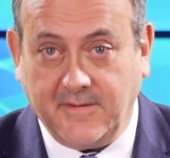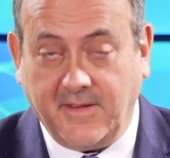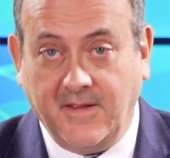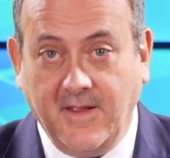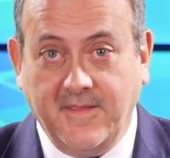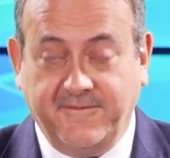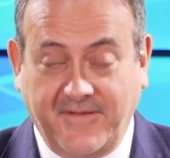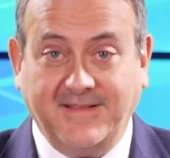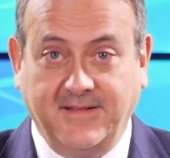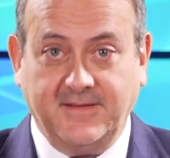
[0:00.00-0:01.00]
That the the
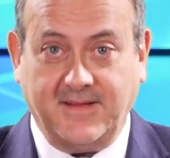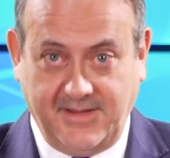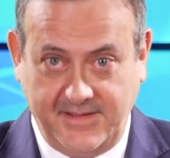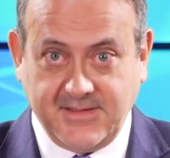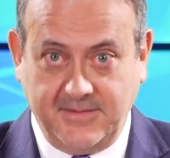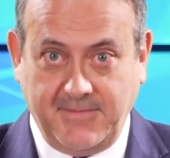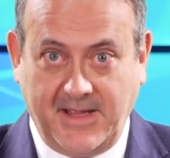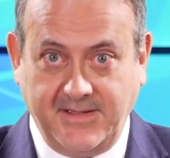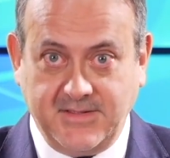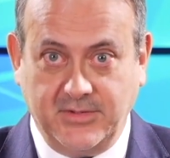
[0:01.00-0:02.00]
fact that that is the
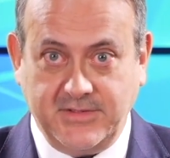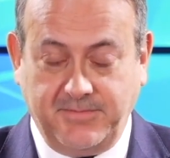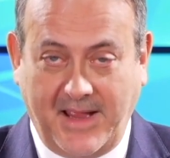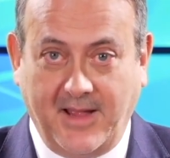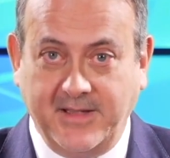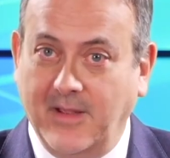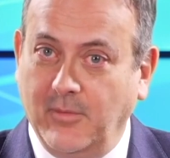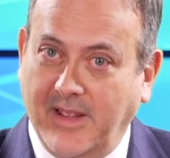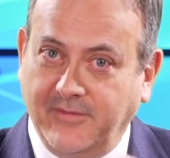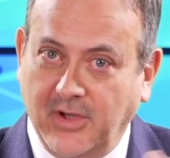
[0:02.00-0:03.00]
main source of power, yet
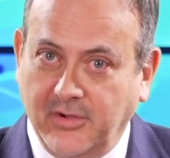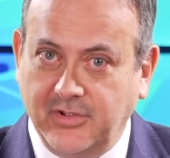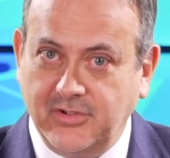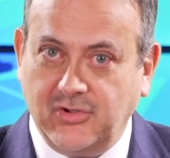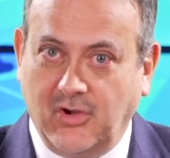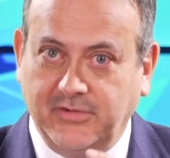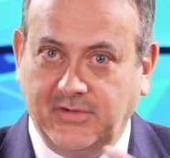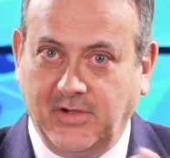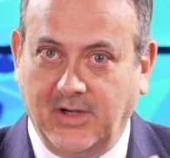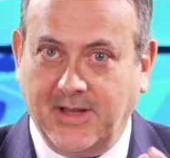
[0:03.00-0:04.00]
we have no control to
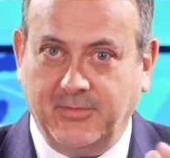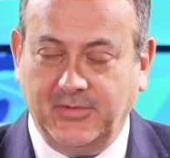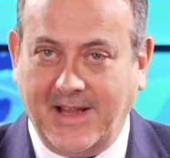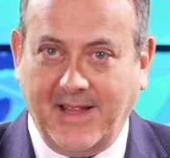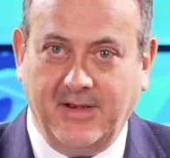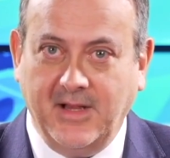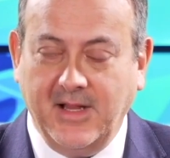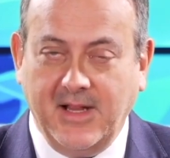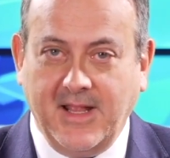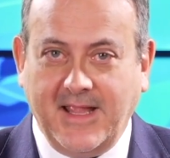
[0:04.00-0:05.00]
turn it up or down,
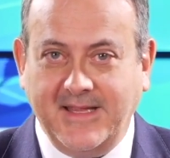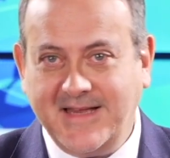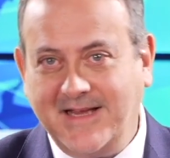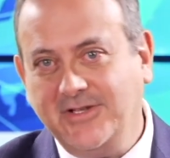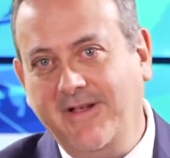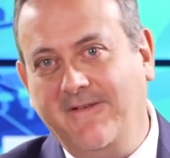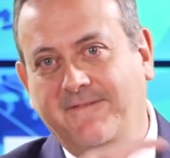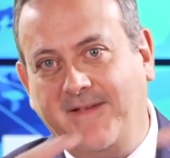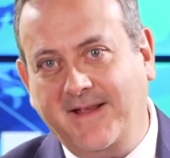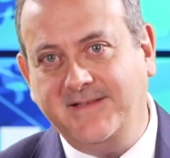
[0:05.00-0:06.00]
is actually
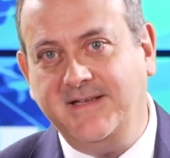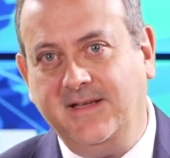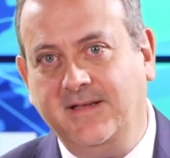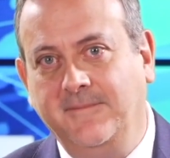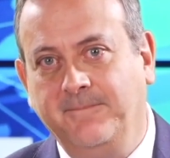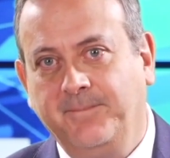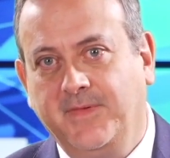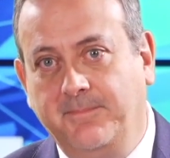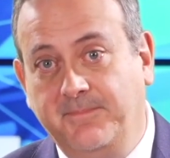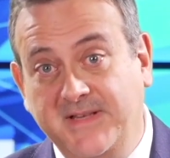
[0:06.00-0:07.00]
affecting
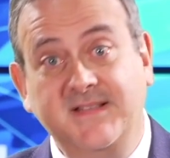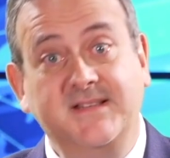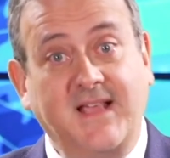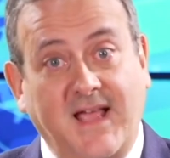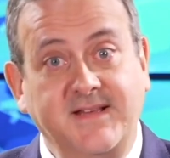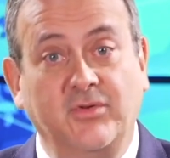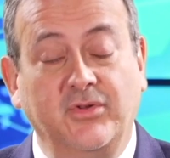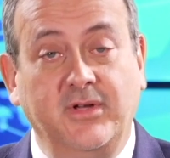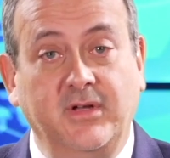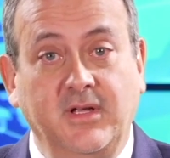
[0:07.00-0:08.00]
the business case or
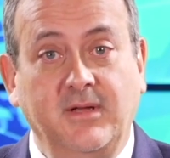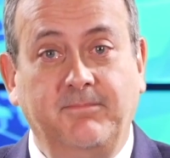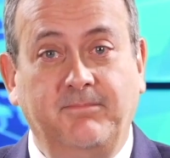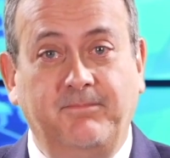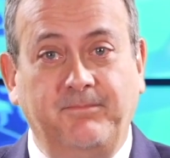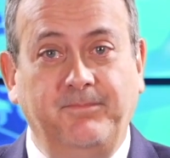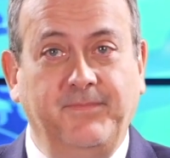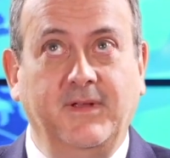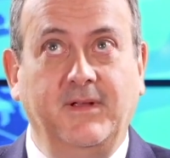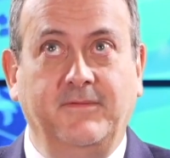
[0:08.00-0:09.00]
the
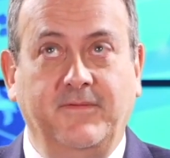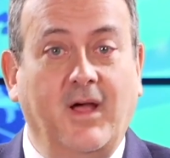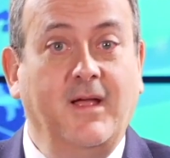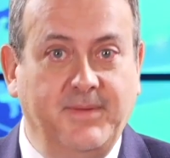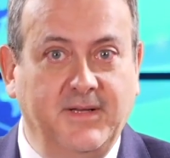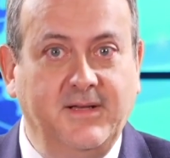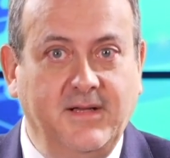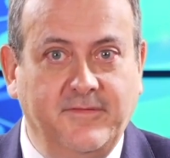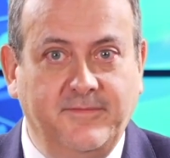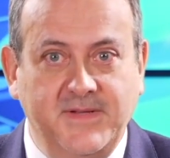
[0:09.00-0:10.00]
the
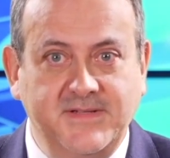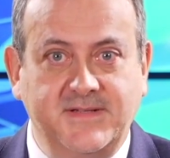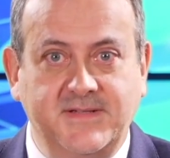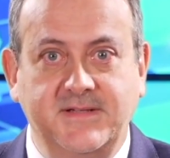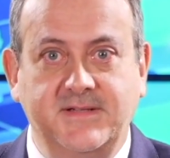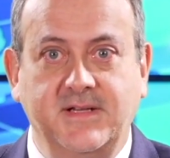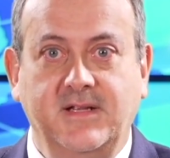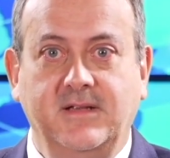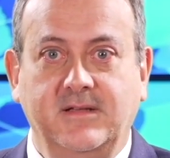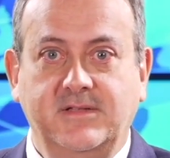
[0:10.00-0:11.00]
viability of businesses
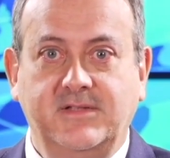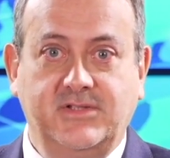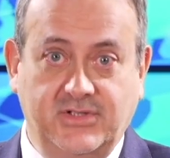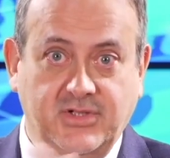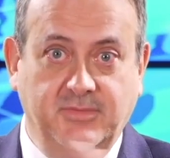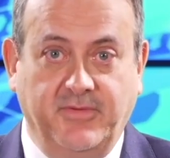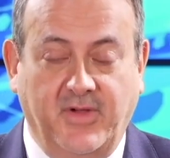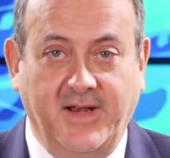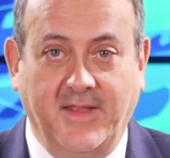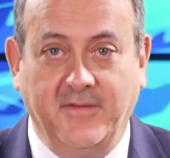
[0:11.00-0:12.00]
to
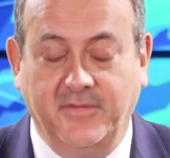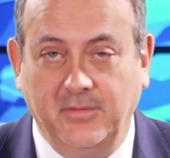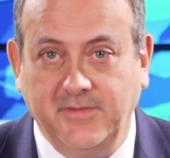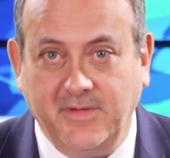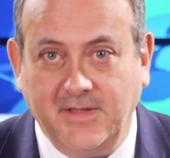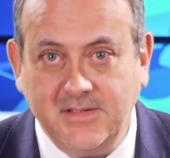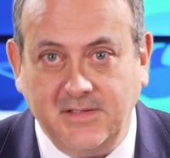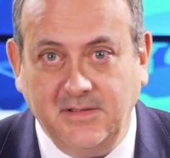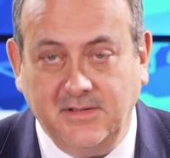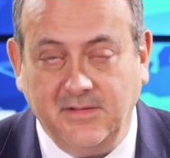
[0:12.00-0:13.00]
provide other forms of
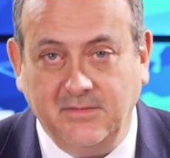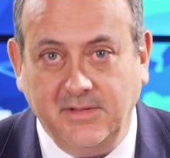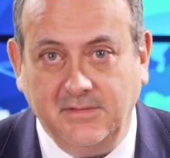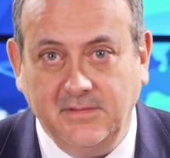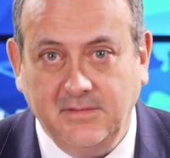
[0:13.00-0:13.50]
energy into the grid.